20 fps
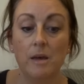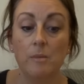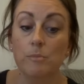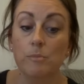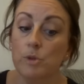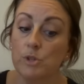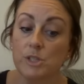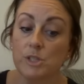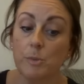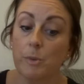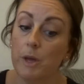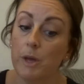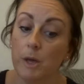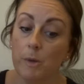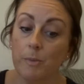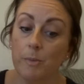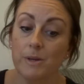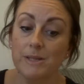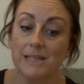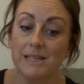
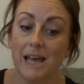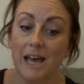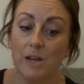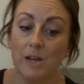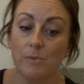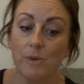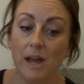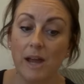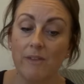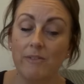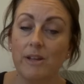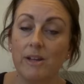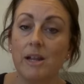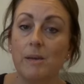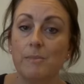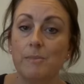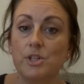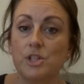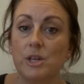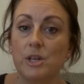multi-purpose, hard wearing
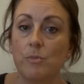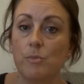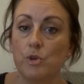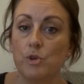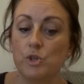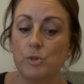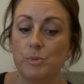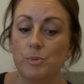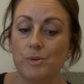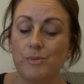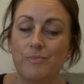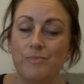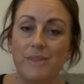and machine washable.